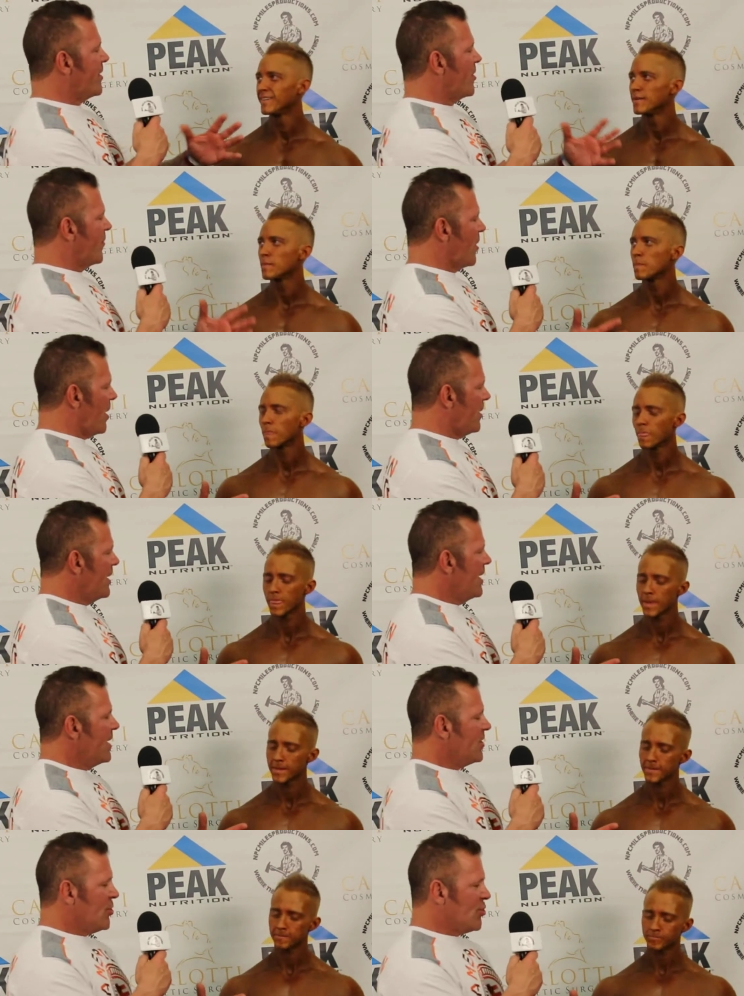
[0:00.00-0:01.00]
Speaker 1: the overall.
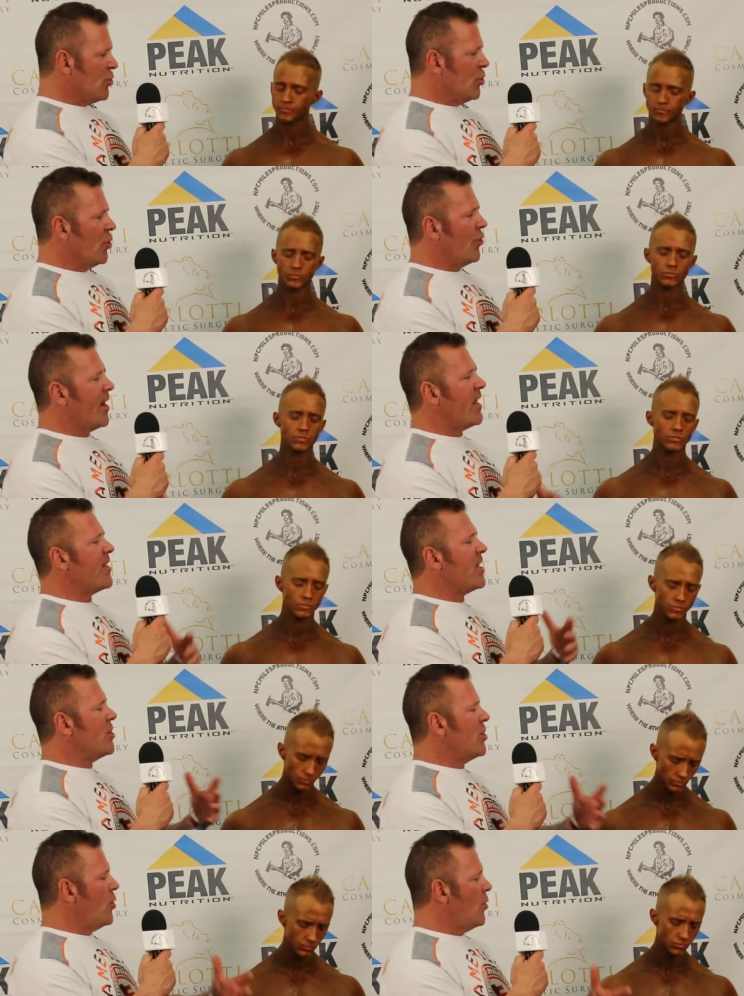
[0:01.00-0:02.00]
Did you learn
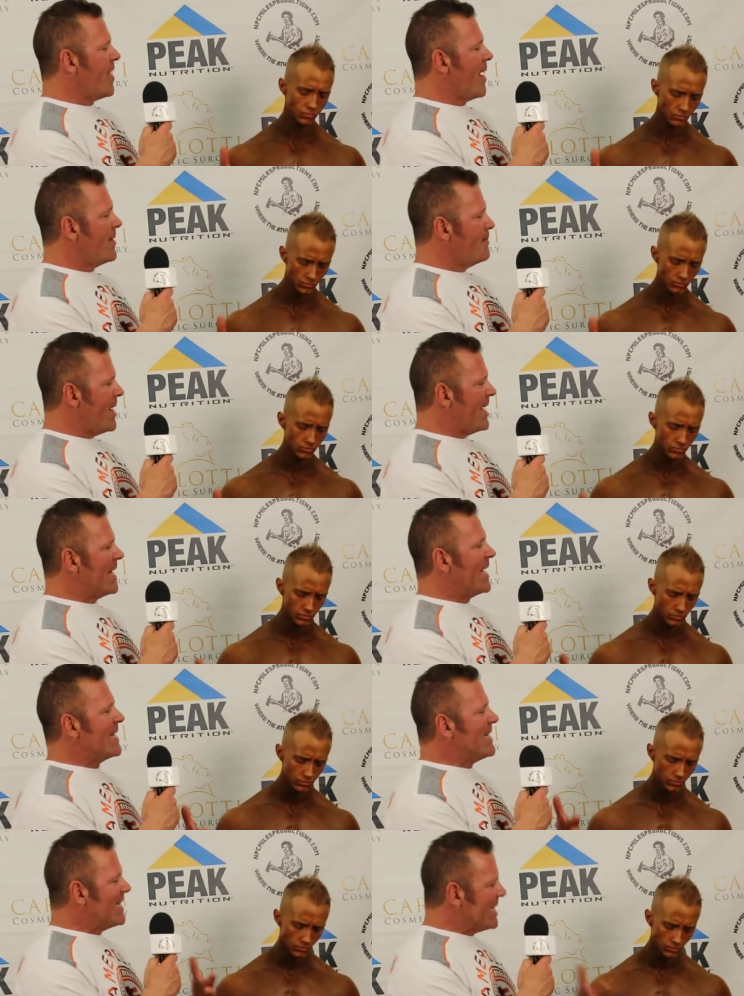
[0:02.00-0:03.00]
anything new that made a
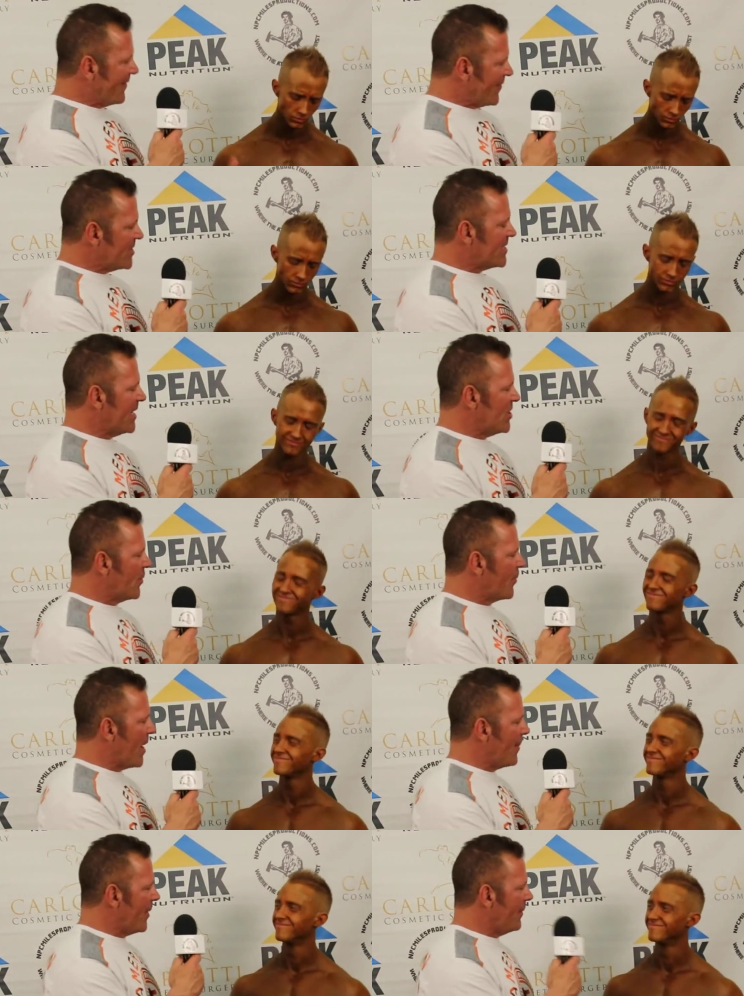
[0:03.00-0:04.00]
difference in your
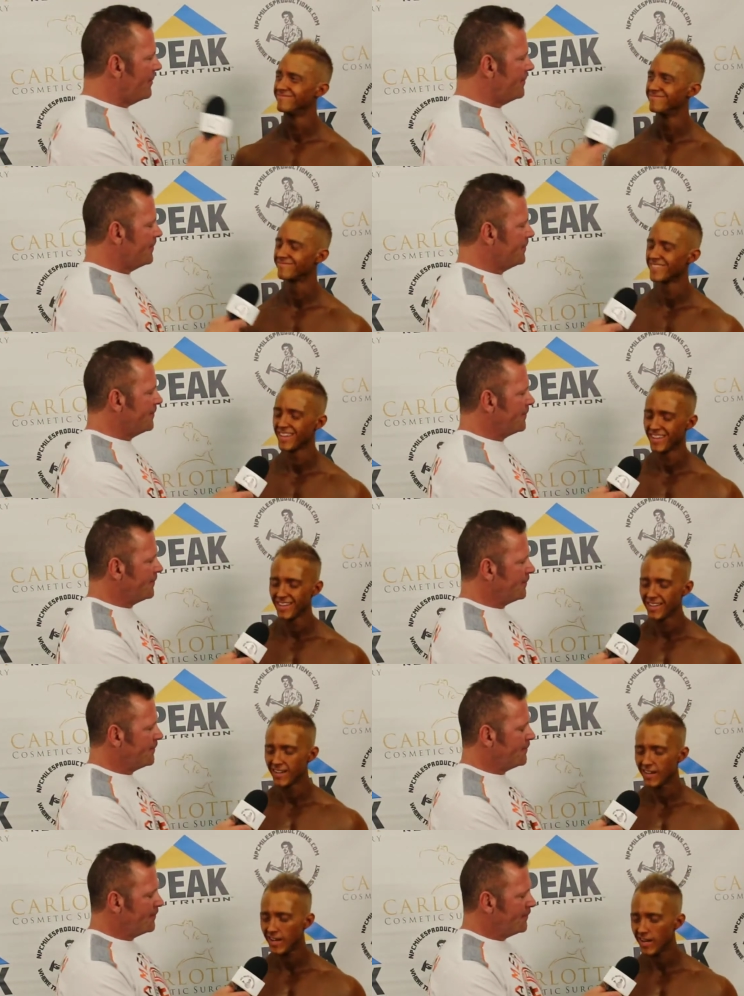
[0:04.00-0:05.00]
prep?
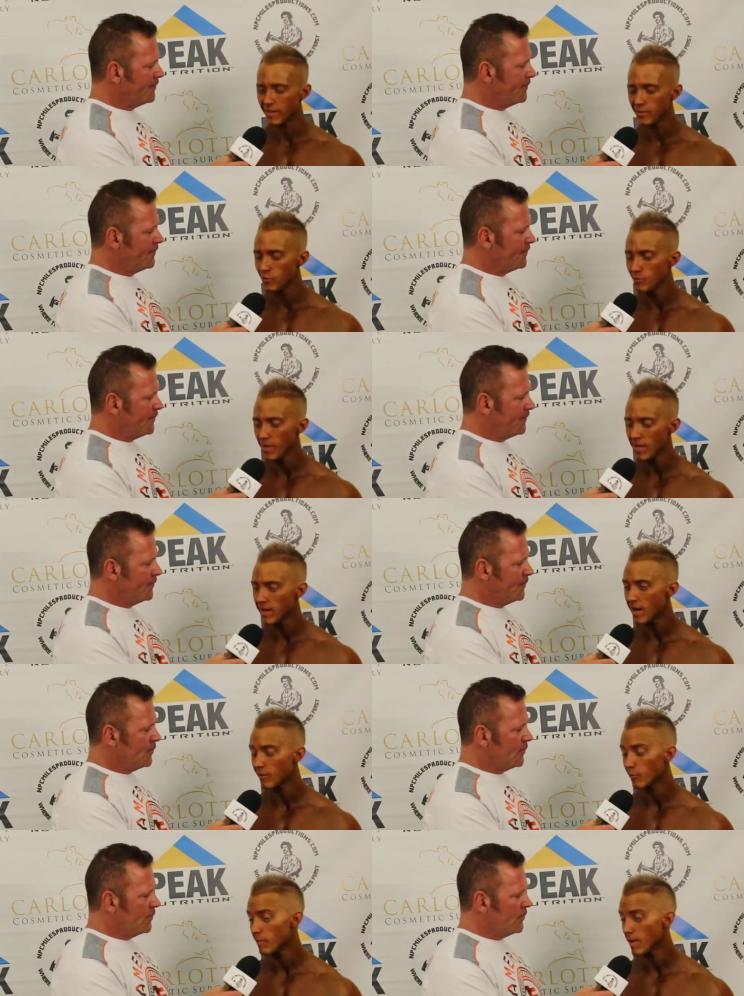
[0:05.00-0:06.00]
Uh, you may
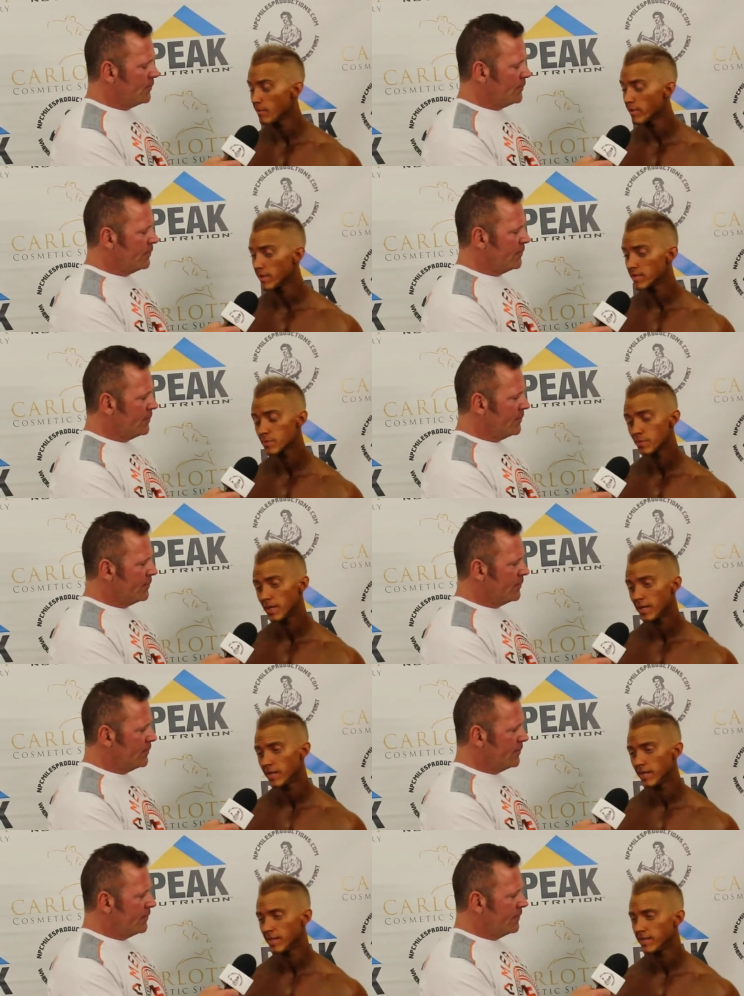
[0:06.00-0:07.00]
not
Speaker 2: remember this,
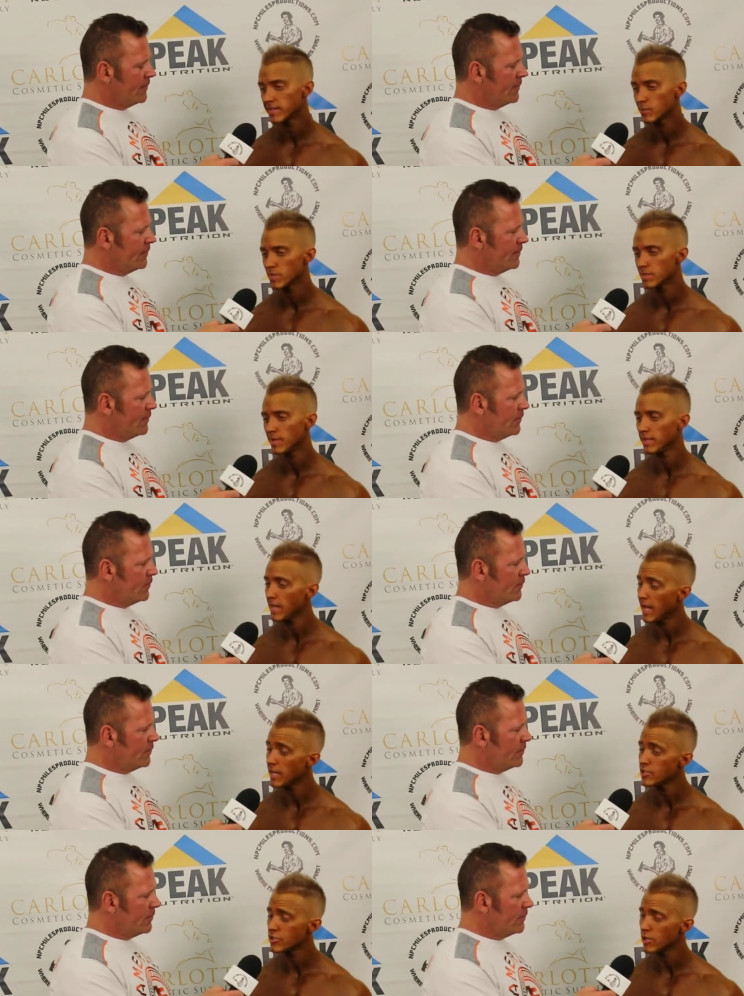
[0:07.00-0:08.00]
but this wasn't my
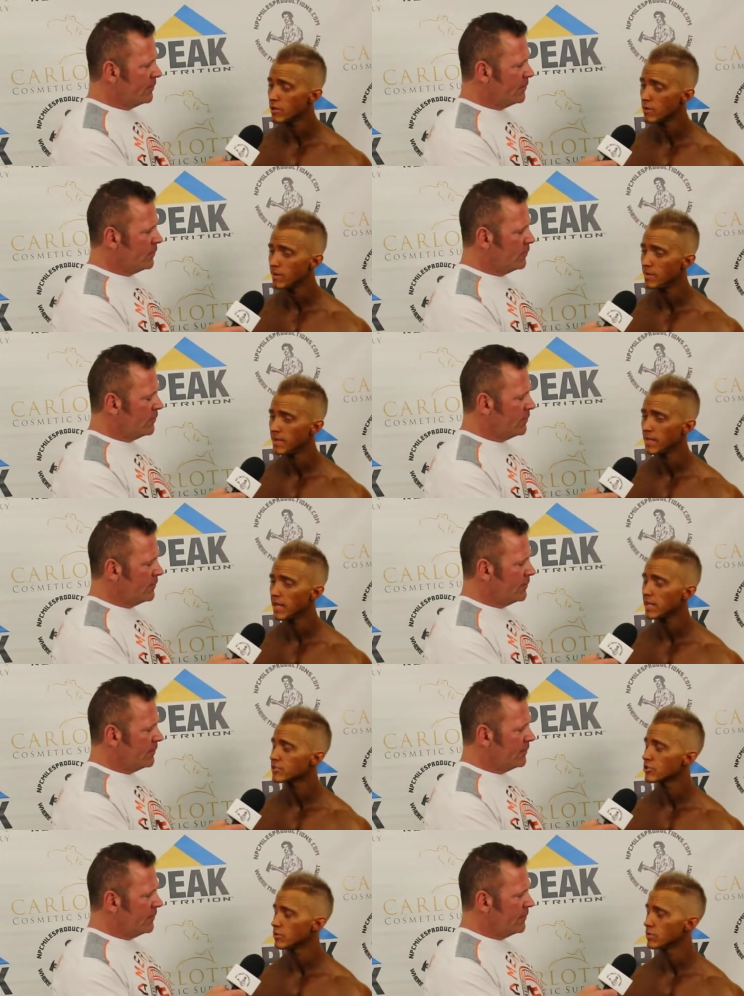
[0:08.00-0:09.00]
last show, and uh, my
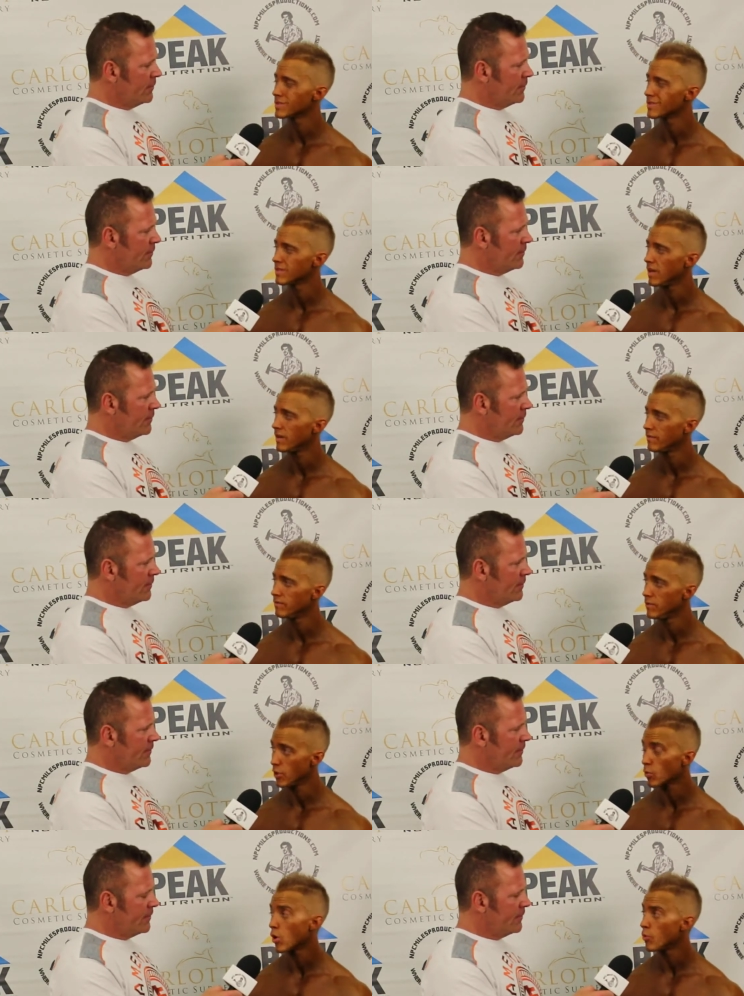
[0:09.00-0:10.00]
last show was uh,
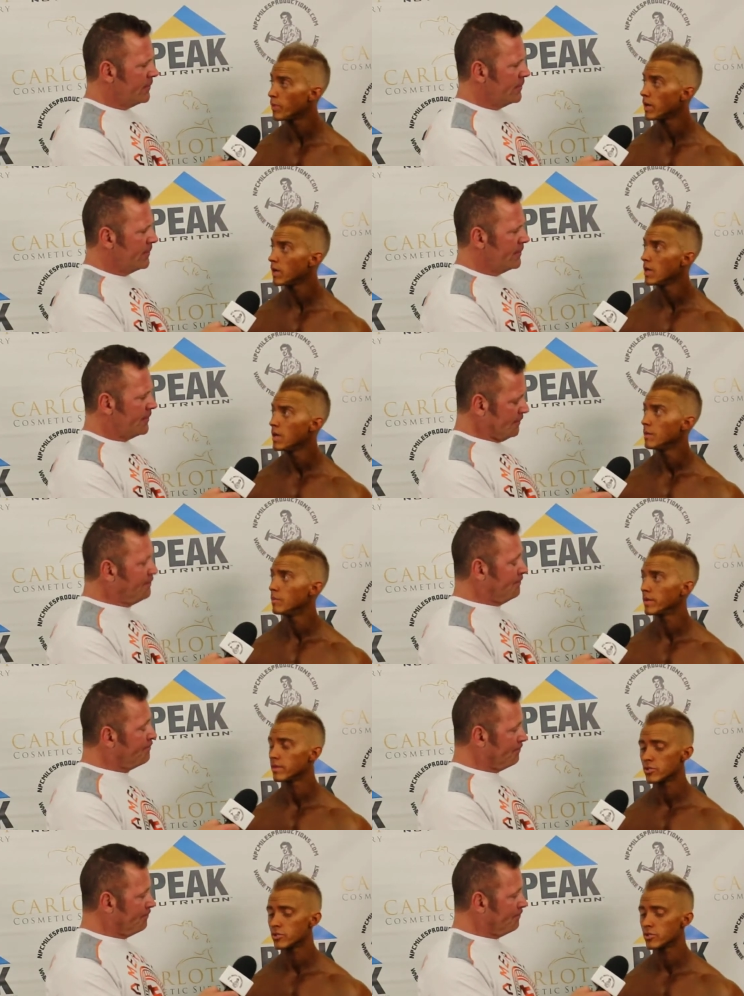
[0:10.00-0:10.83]
Europa. Mm -hmm. But the